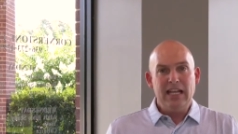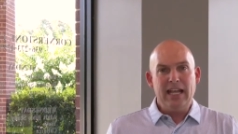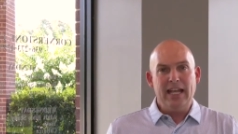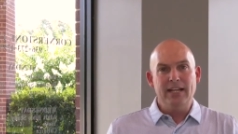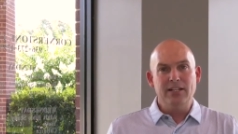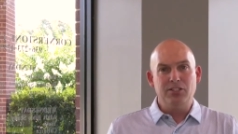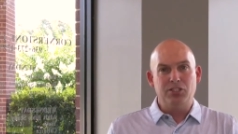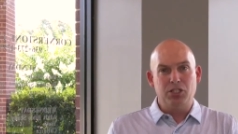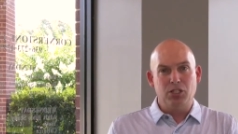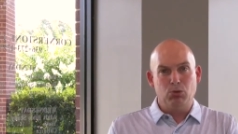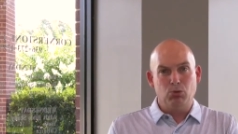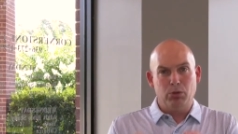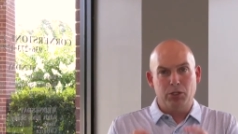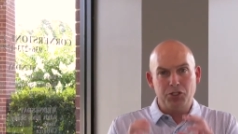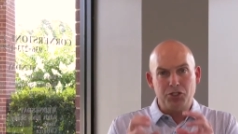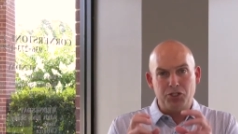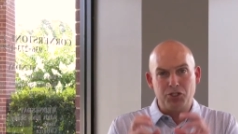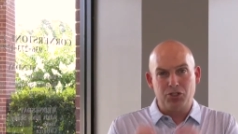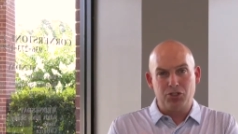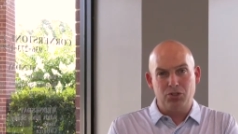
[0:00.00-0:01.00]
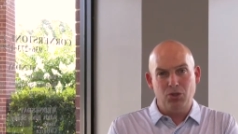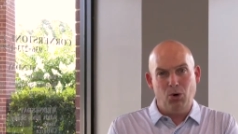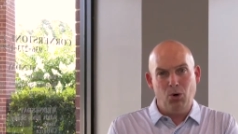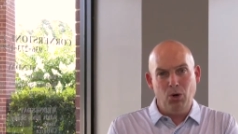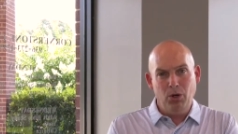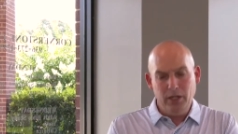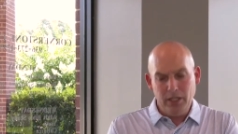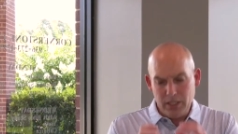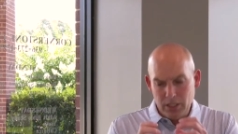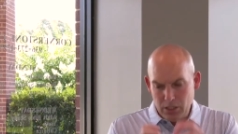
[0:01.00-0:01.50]
and to
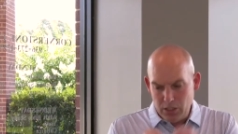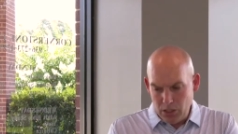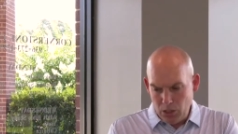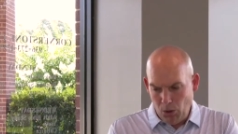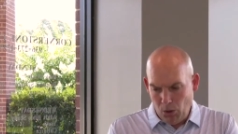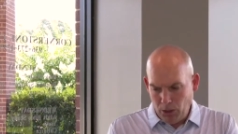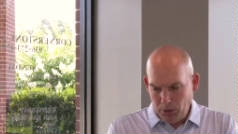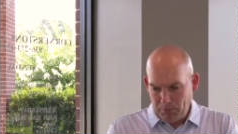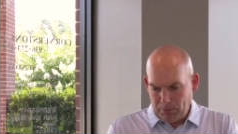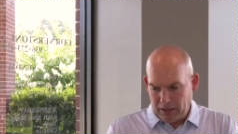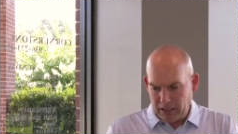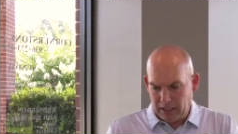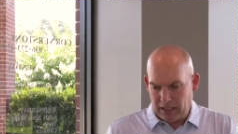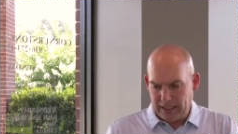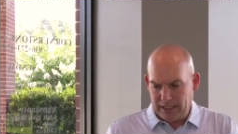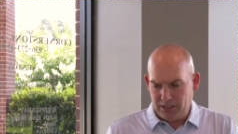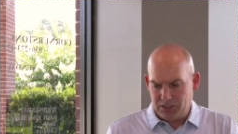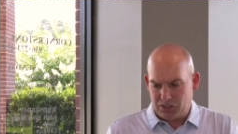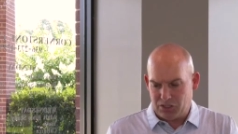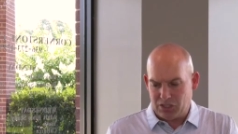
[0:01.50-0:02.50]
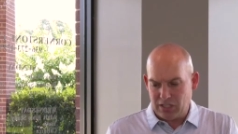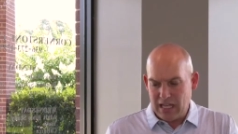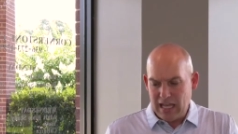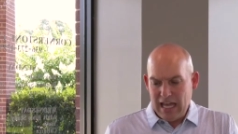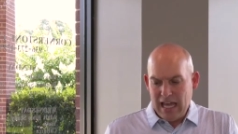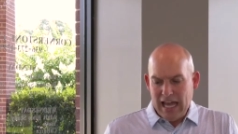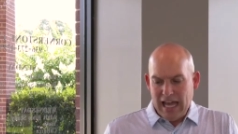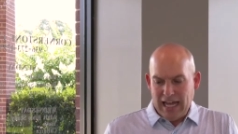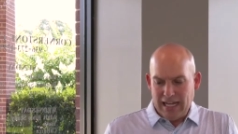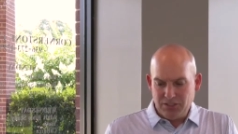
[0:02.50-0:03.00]
restore your place
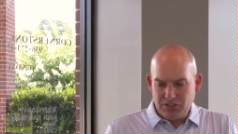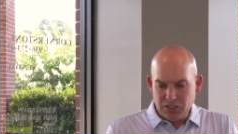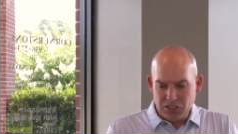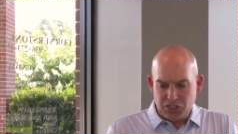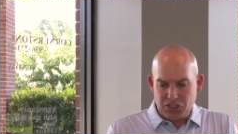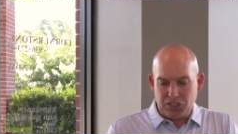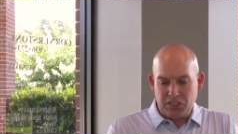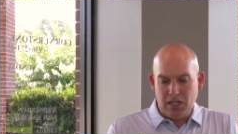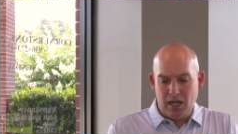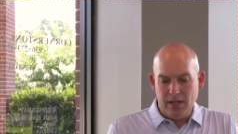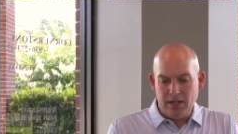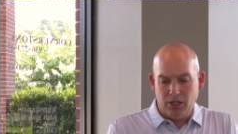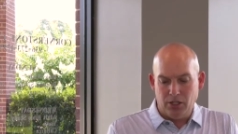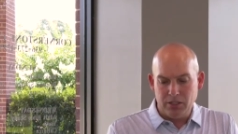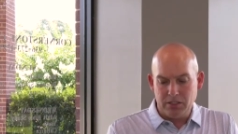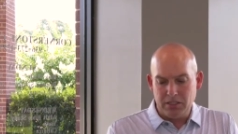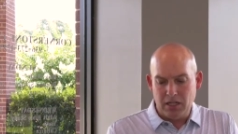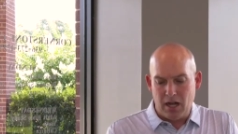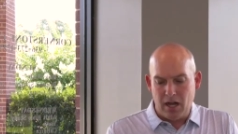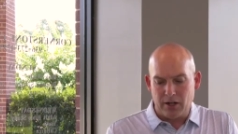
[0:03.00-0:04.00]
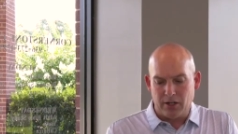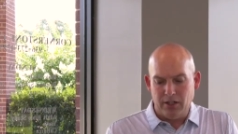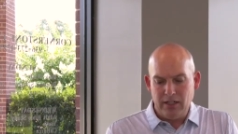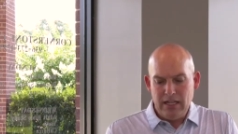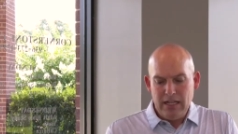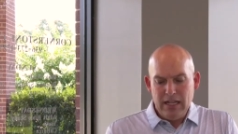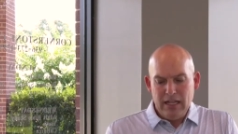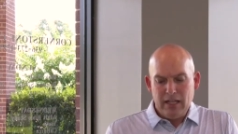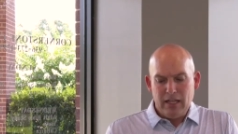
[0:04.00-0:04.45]
as a son or daughter,